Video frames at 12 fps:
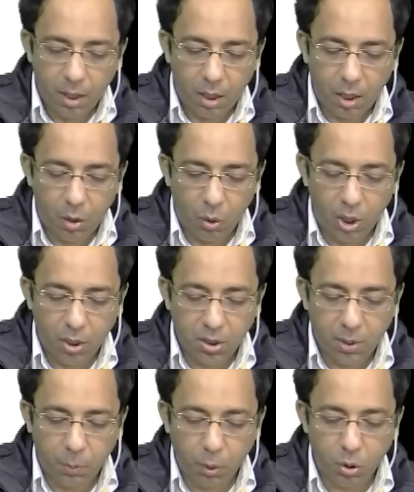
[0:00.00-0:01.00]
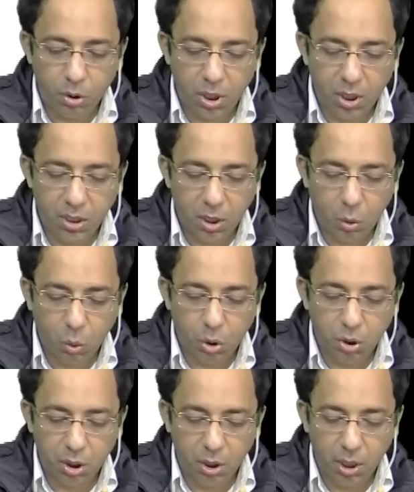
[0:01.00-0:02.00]
okay suppose there is a
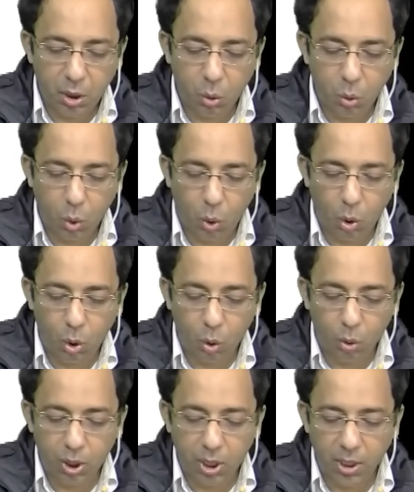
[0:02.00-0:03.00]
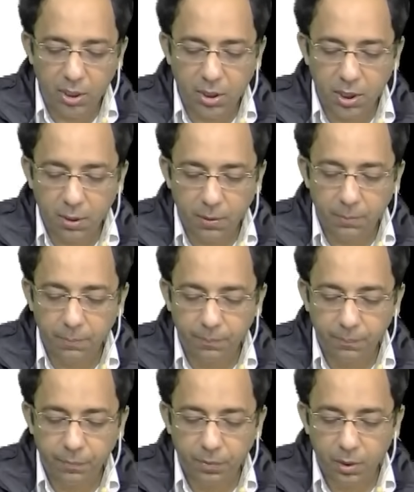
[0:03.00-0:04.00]
question that you don't know the answer,
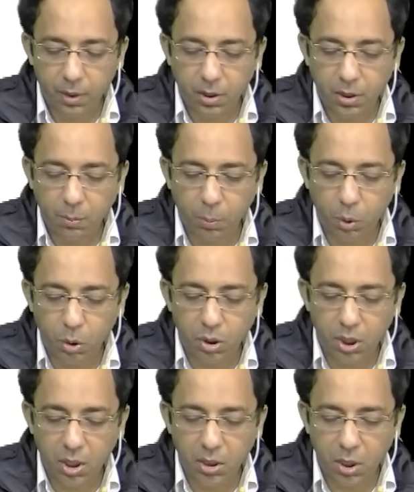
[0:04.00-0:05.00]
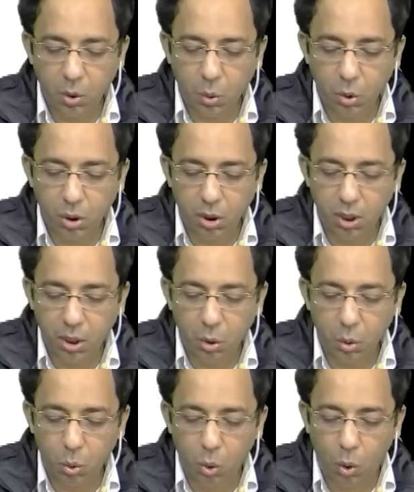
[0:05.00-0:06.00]
suppose there is a question that you
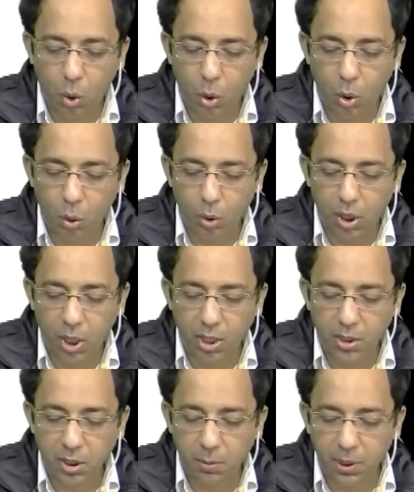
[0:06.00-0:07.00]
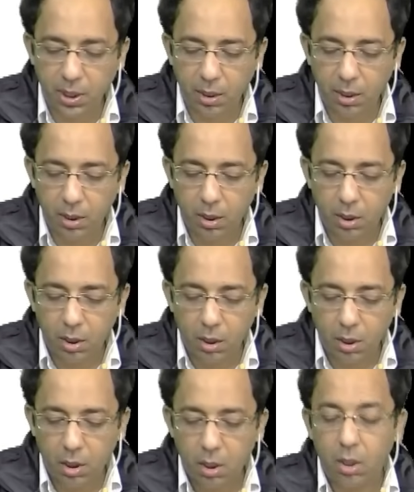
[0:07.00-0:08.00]
don't know the answer beta,
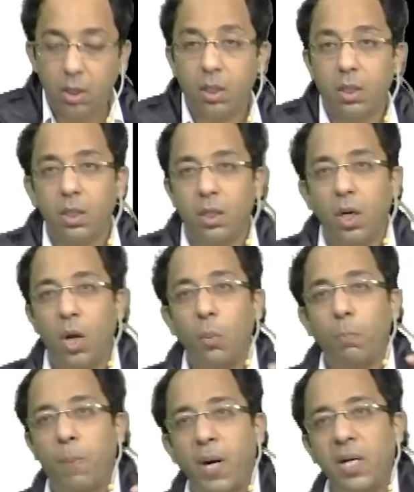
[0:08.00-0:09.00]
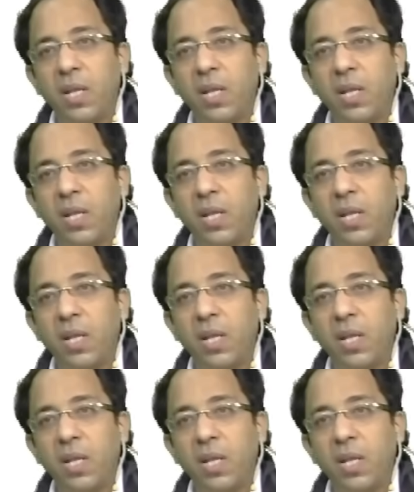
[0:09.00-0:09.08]
now but